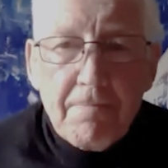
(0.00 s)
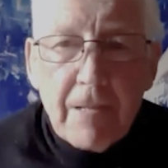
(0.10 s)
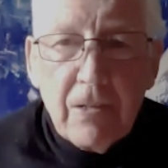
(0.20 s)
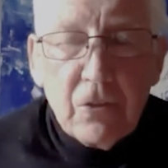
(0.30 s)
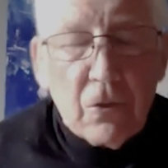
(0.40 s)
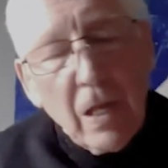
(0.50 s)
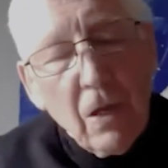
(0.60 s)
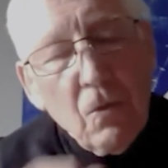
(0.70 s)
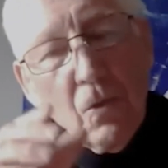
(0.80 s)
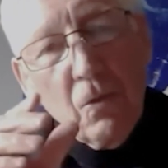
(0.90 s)
So
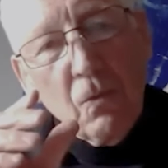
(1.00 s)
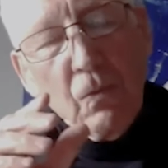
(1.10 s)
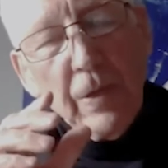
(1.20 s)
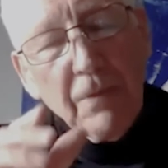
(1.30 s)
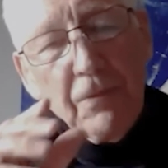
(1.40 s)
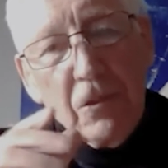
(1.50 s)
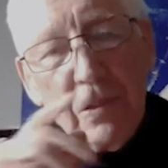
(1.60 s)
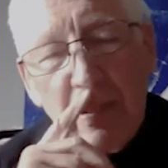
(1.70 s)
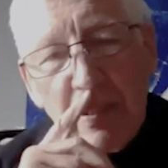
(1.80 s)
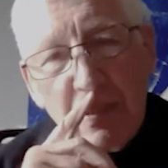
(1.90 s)
now we have to
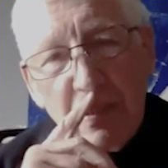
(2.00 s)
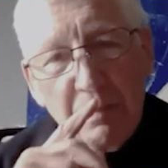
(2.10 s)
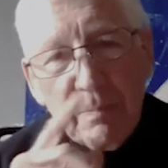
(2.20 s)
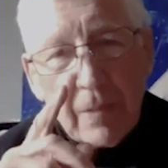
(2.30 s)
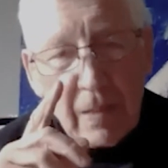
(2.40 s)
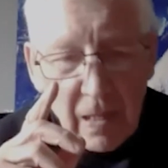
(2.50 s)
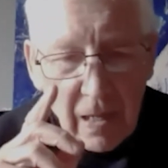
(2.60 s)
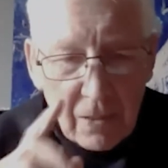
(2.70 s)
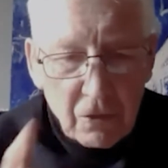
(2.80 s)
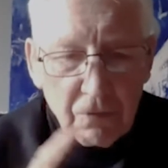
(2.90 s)
see listening
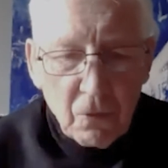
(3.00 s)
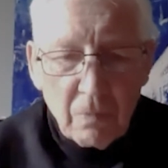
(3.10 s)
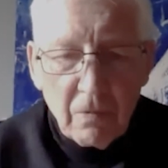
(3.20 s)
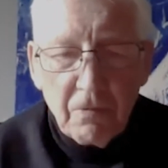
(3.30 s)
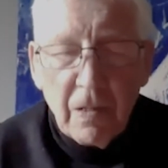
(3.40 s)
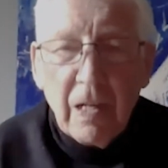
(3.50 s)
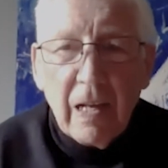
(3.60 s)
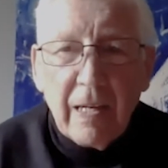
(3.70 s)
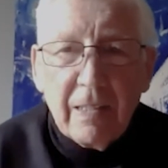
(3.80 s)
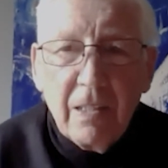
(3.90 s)
as a form of
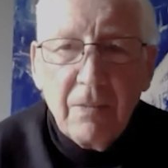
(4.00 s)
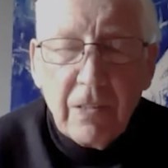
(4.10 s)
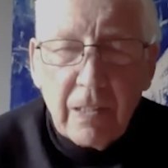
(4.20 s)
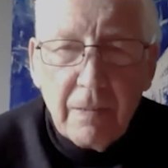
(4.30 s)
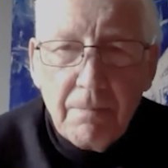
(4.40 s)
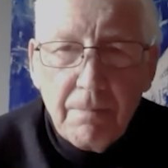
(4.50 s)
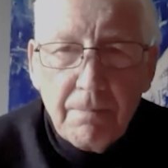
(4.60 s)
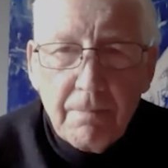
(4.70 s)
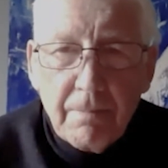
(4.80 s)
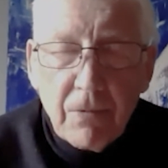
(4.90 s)
activity,
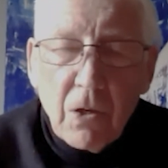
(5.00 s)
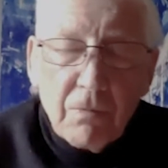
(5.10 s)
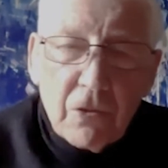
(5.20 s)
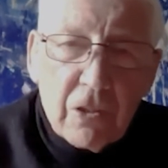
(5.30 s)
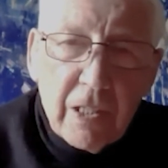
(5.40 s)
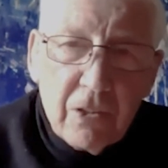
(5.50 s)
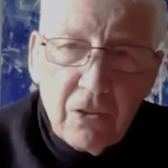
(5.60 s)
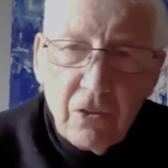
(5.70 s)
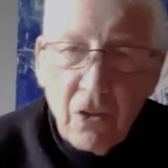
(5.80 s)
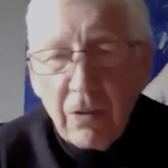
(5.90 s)
conversations,
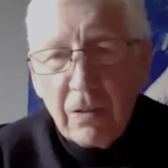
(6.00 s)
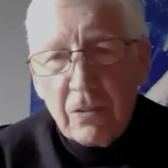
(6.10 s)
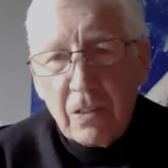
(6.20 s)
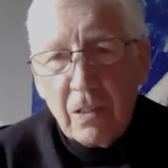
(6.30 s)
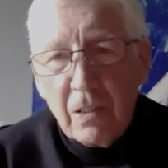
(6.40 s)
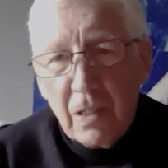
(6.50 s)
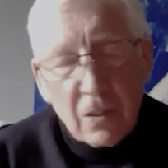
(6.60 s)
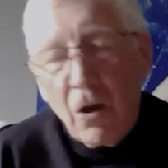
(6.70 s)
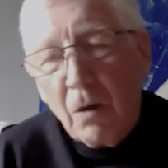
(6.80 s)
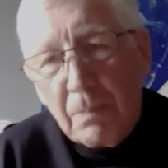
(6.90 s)
not as a
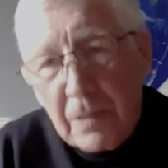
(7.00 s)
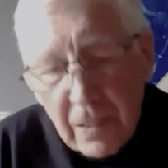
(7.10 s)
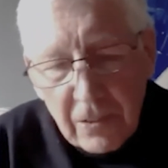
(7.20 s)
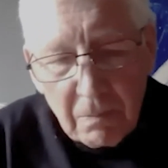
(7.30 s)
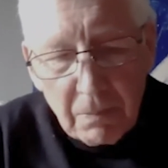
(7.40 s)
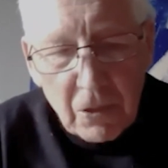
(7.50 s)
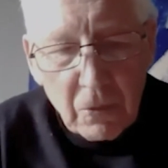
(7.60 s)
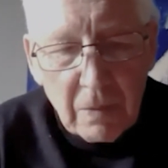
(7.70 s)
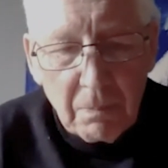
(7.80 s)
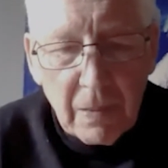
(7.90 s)
competition
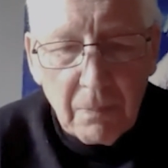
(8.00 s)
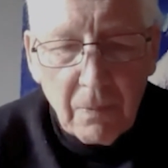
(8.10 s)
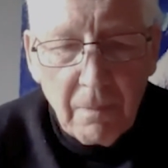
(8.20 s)
between people.